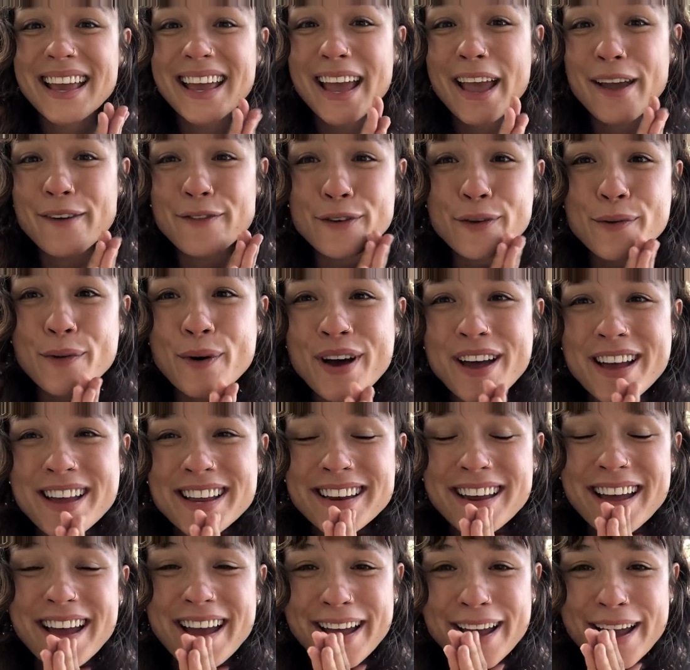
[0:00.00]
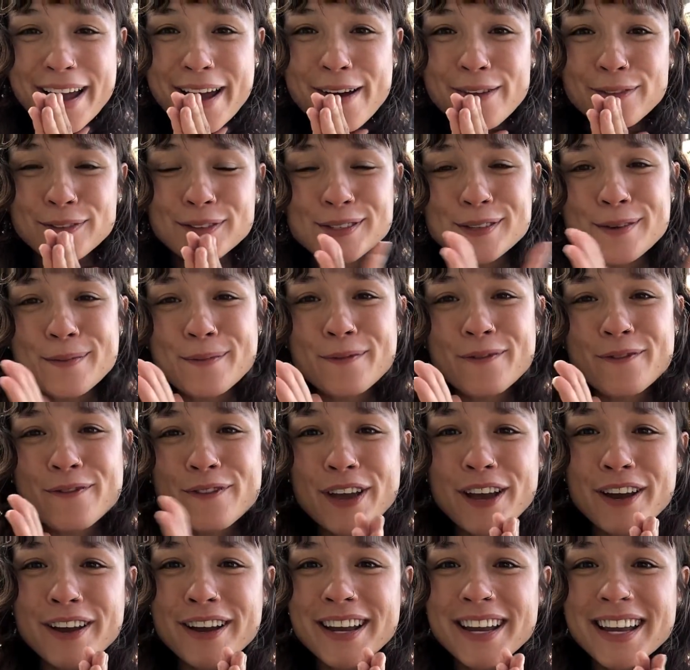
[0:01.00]
Hey everyone, I have some
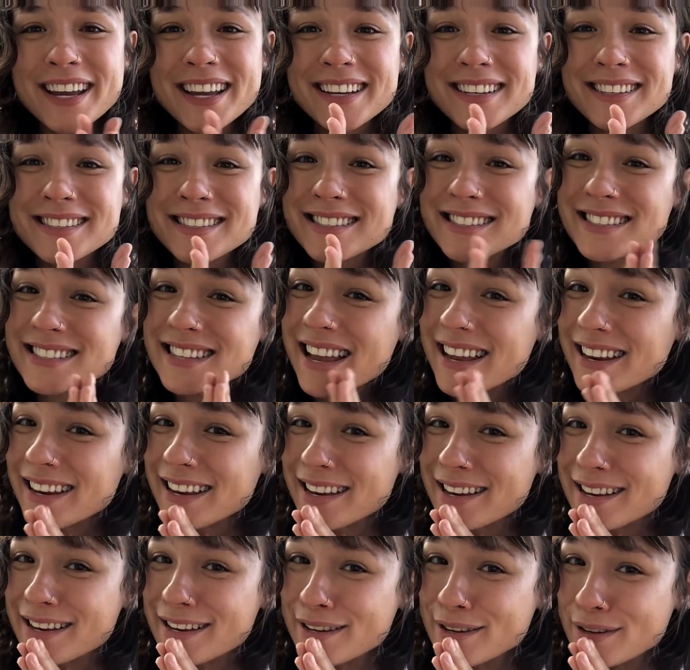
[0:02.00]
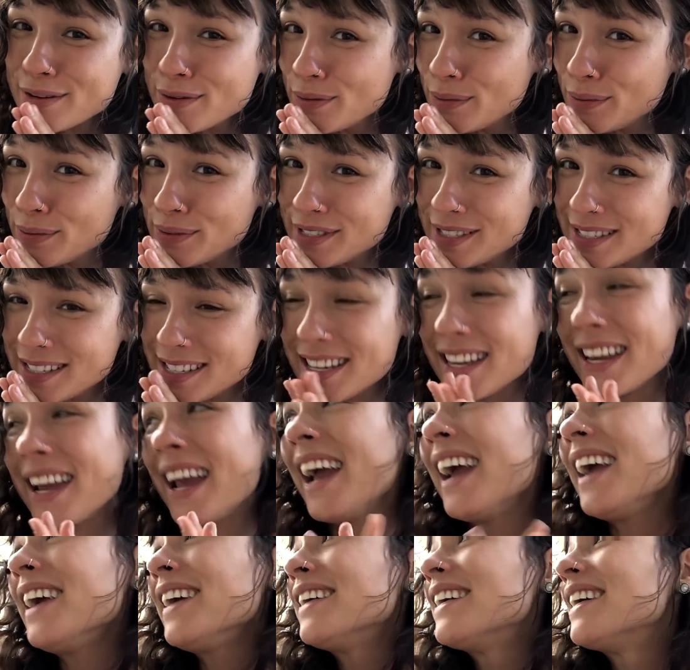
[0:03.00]
very exciting news
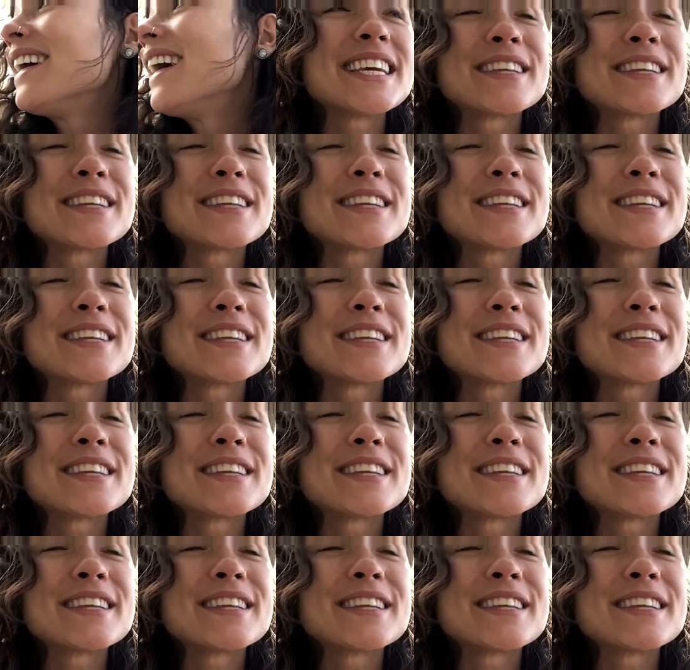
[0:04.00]
today.